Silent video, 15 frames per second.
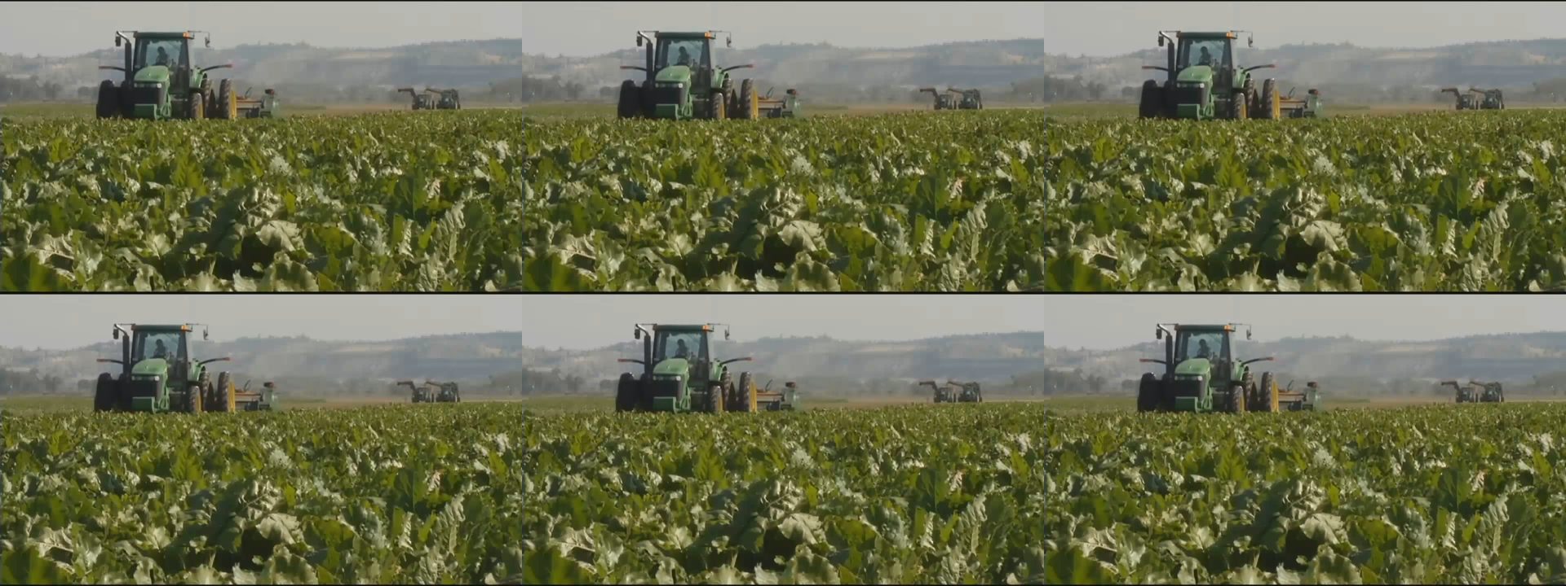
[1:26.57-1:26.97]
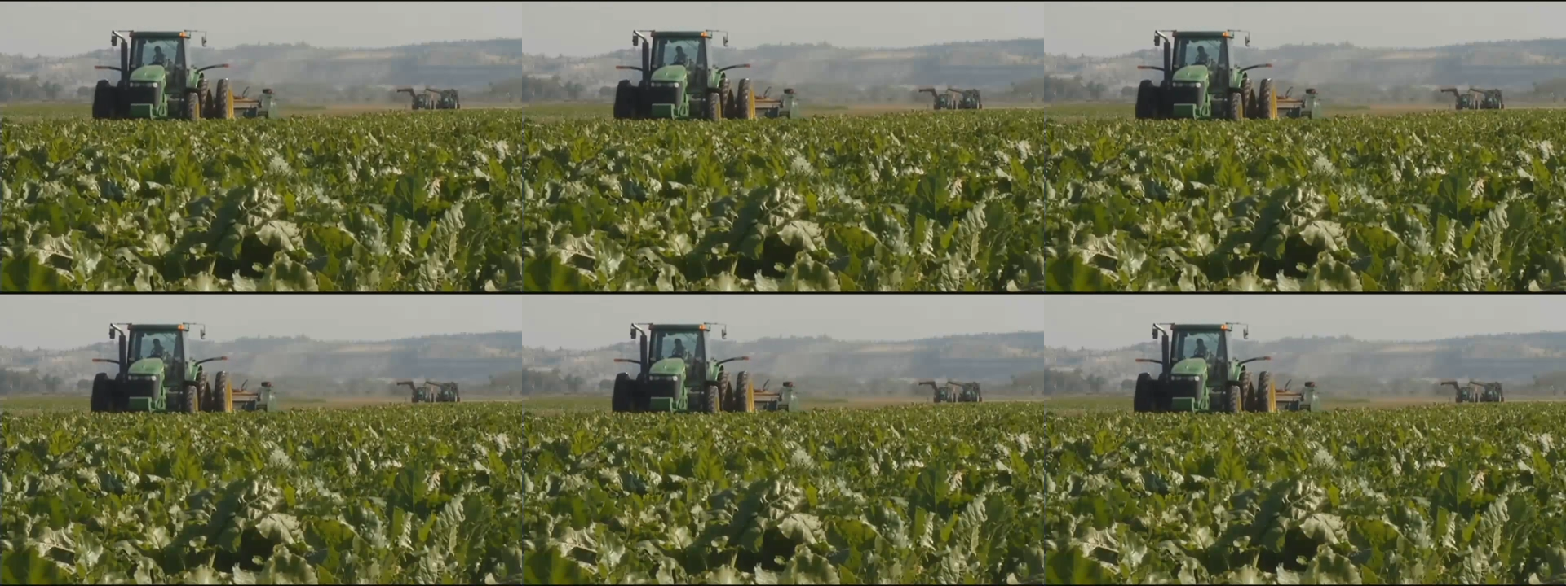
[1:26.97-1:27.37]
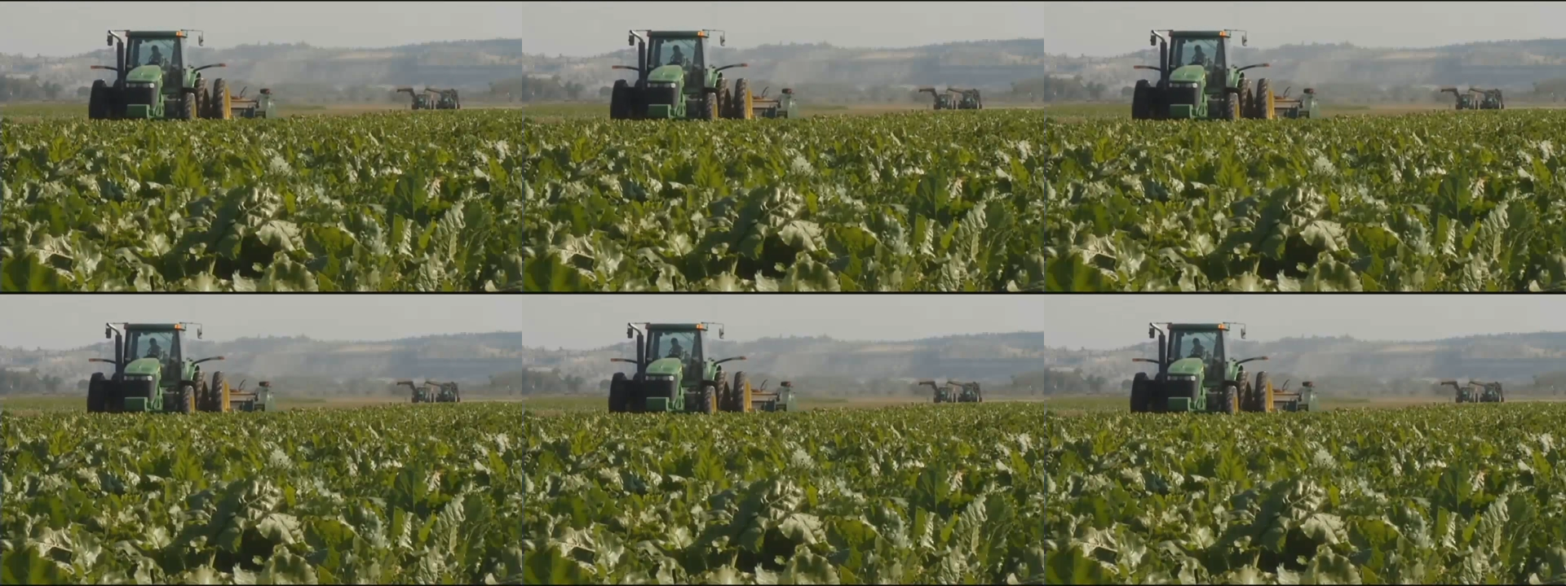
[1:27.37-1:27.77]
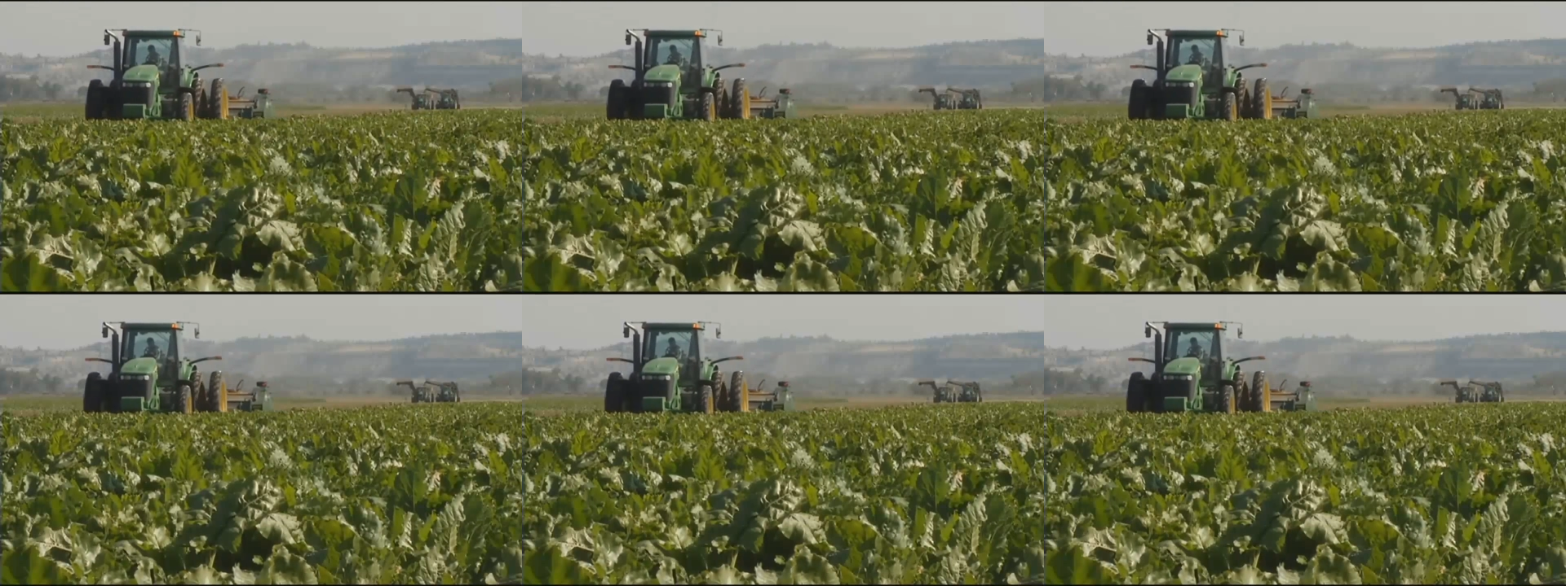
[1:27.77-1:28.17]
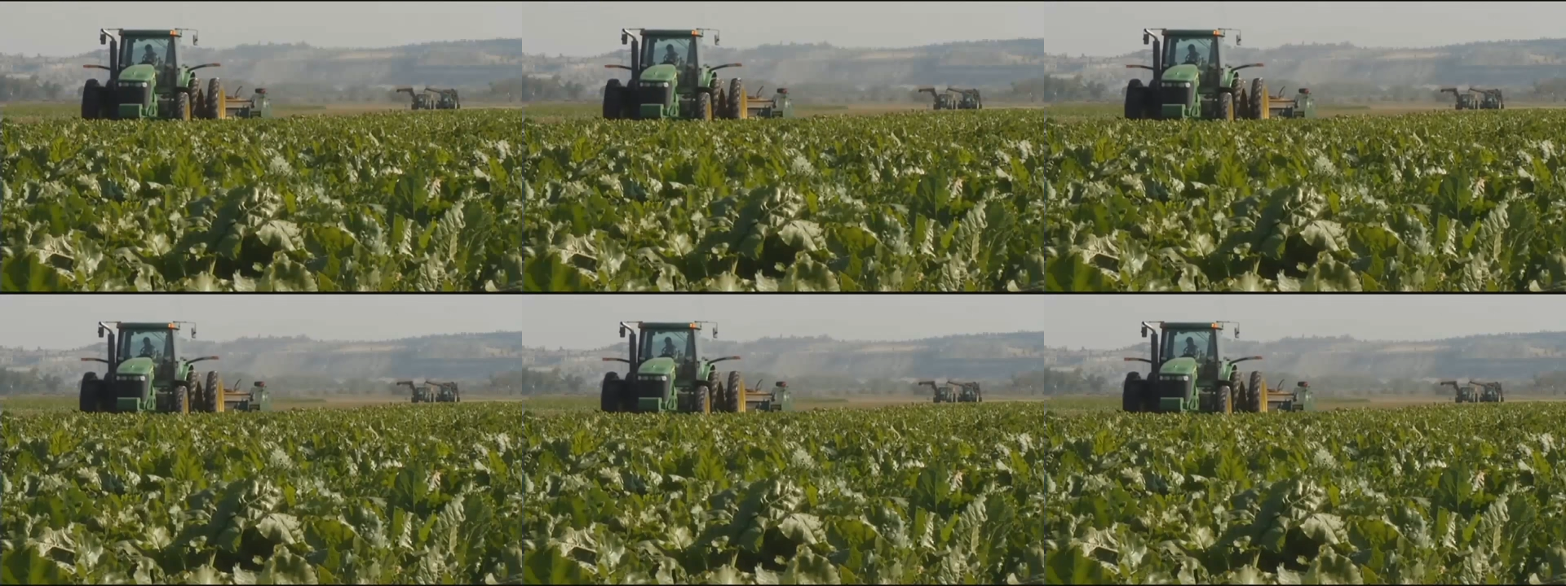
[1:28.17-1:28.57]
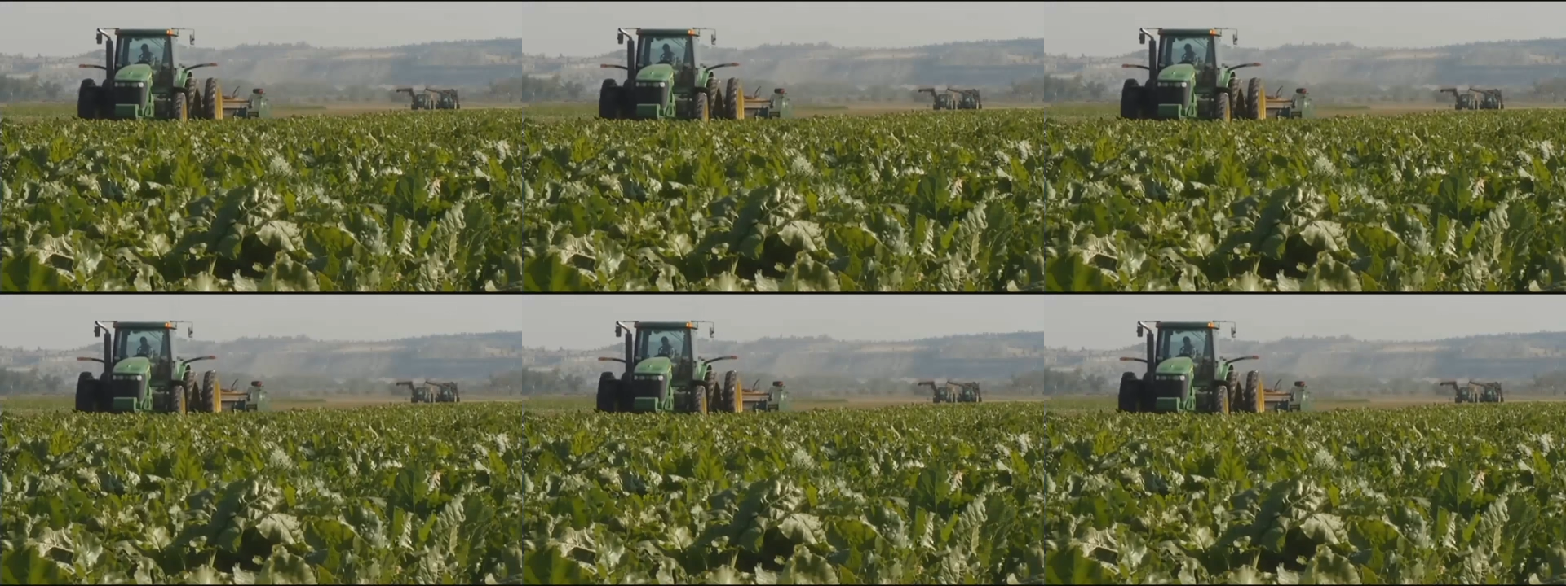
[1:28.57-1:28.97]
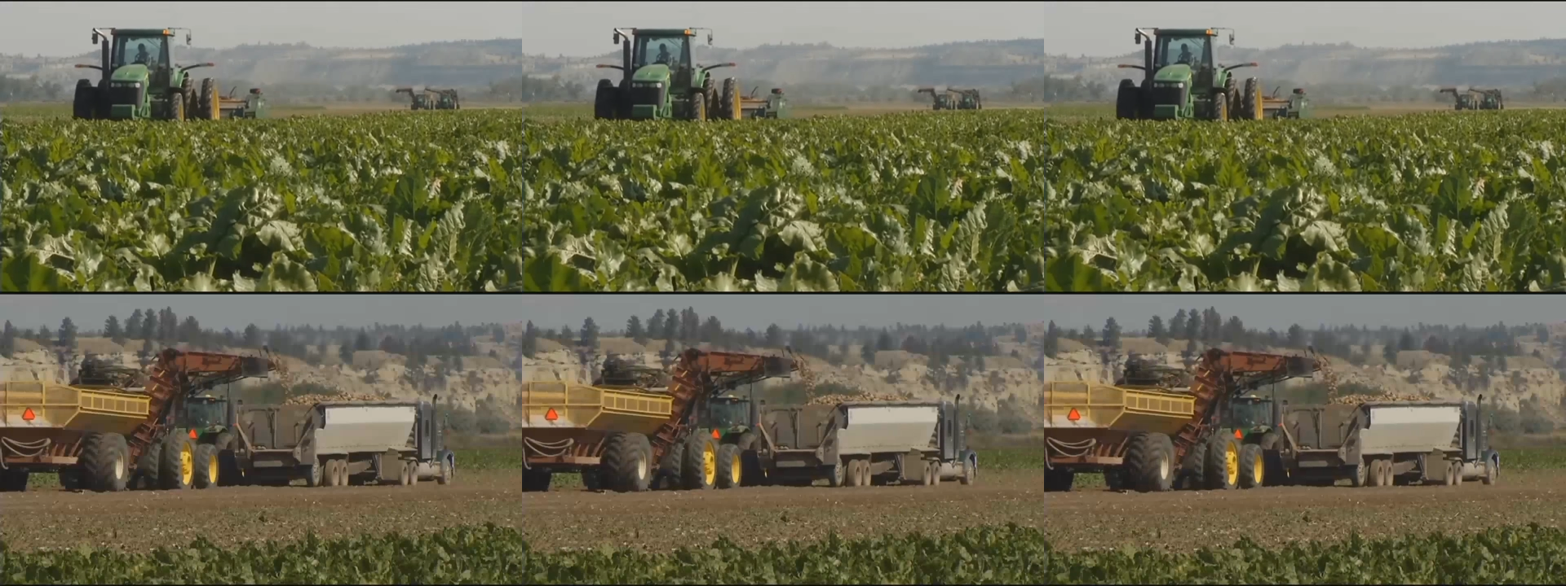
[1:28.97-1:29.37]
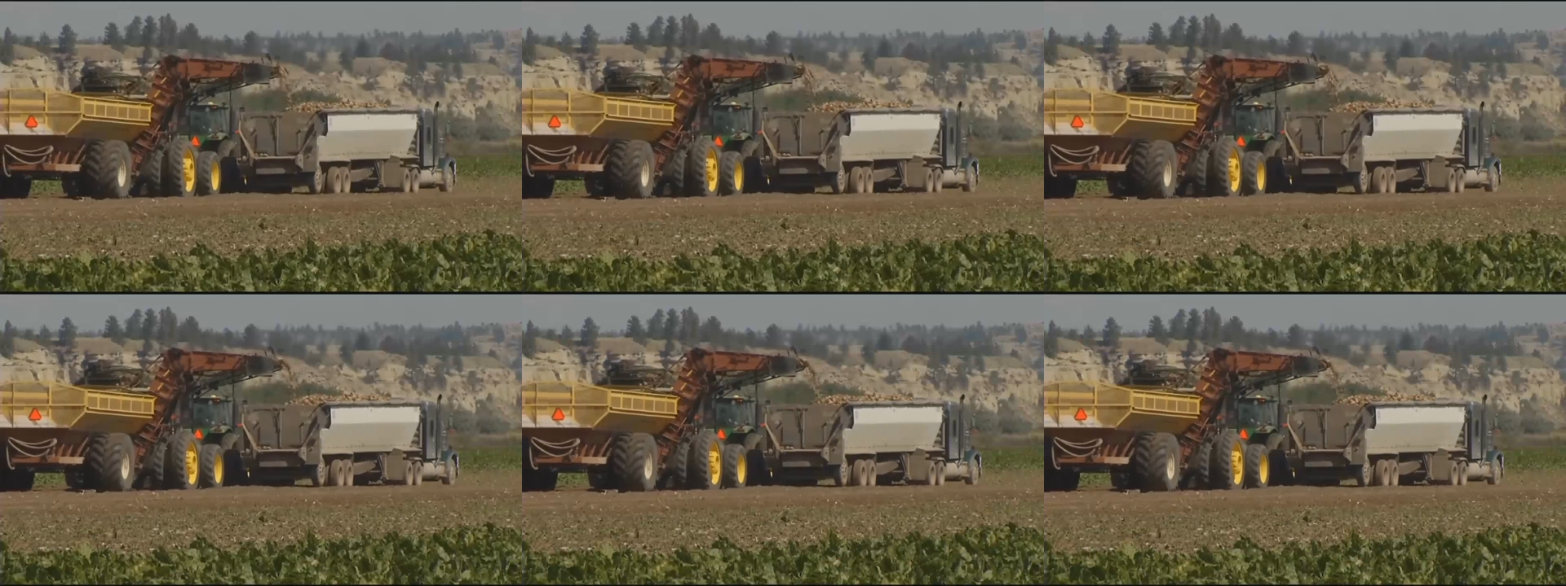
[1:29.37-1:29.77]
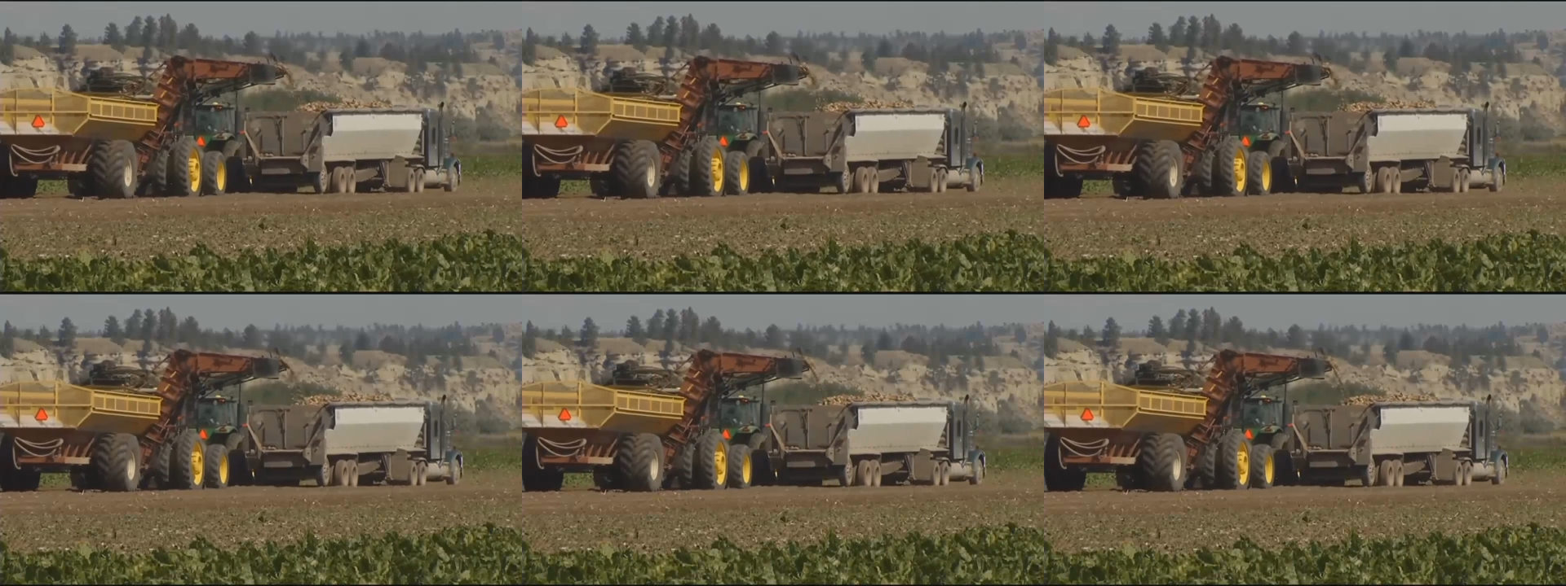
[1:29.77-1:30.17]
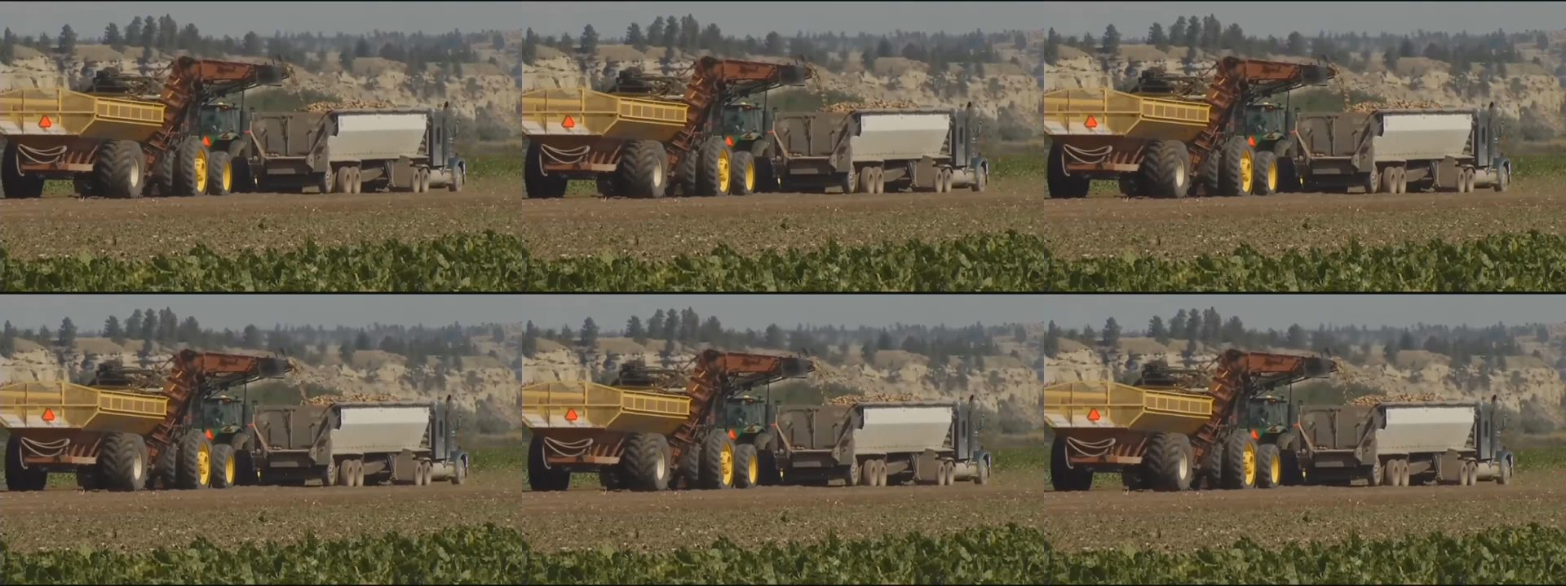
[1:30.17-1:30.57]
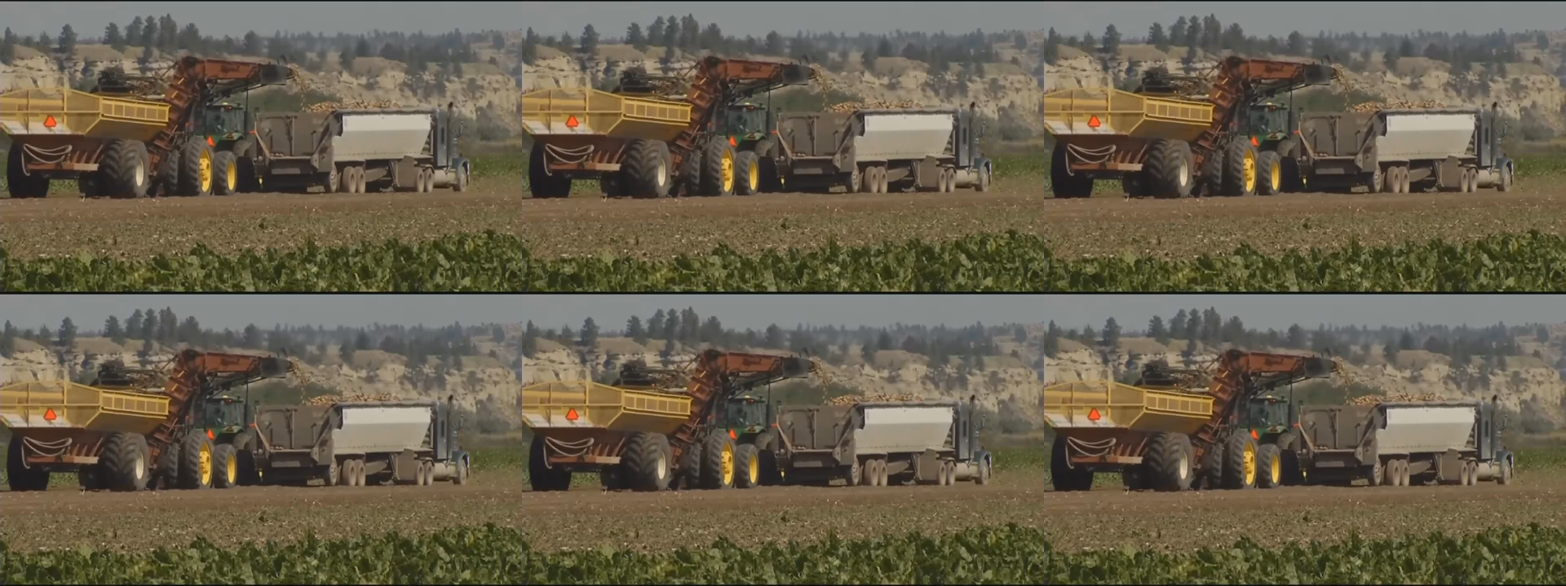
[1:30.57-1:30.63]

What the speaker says: [unreadable: no face in view]